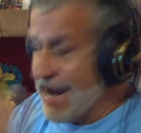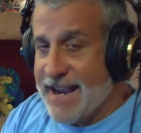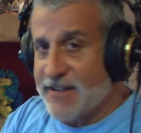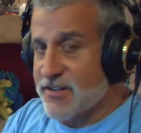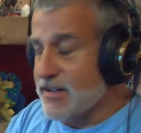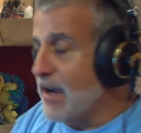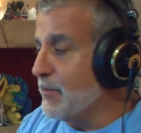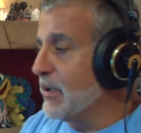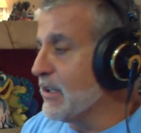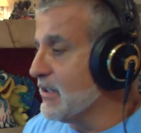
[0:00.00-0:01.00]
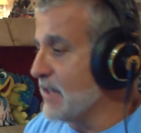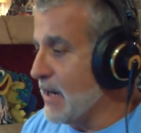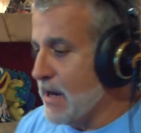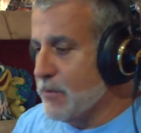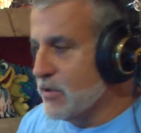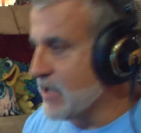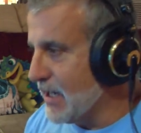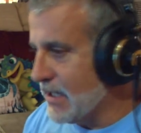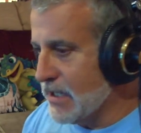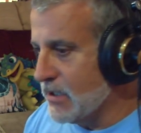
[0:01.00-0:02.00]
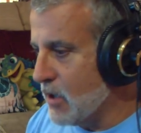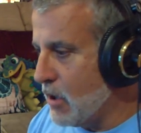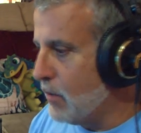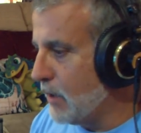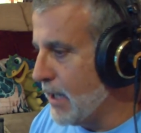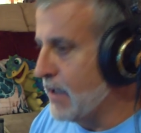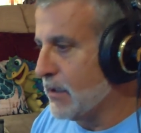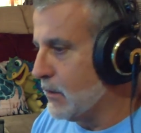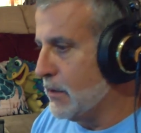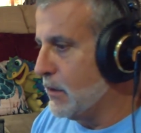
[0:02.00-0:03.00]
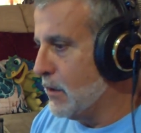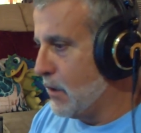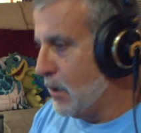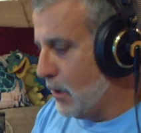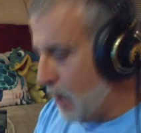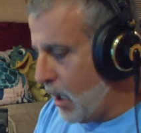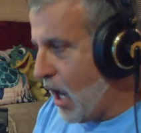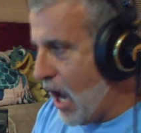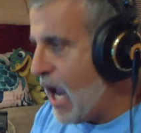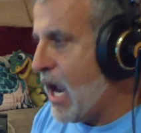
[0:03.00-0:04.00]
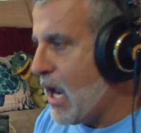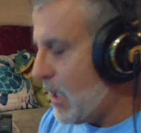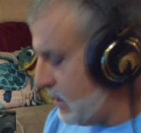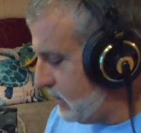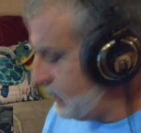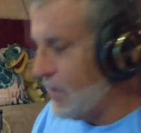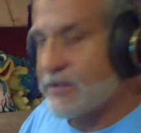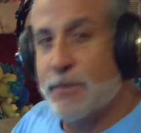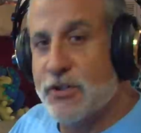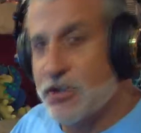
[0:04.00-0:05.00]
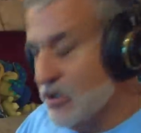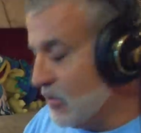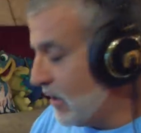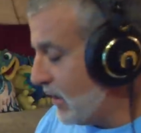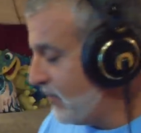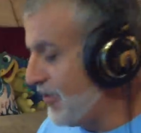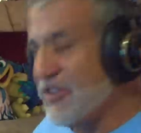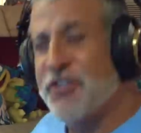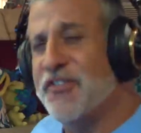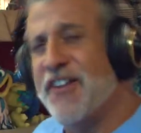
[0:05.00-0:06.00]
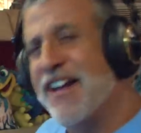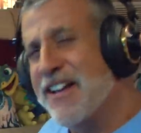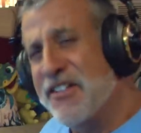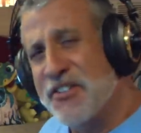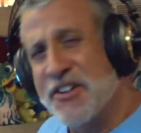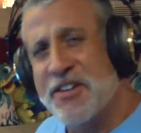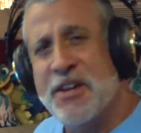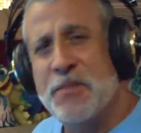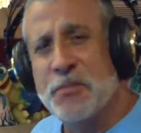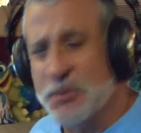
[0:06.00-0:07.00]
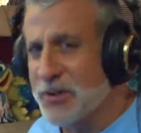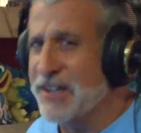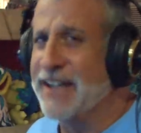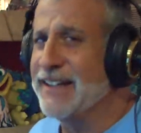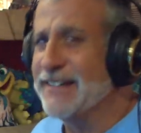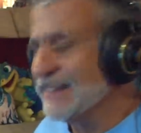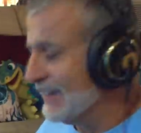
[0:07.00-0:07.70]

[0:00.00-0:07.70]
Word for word: I had to stop because I, I was like getting all like, uh, as I'm sure you are, for this fine Sunday morning,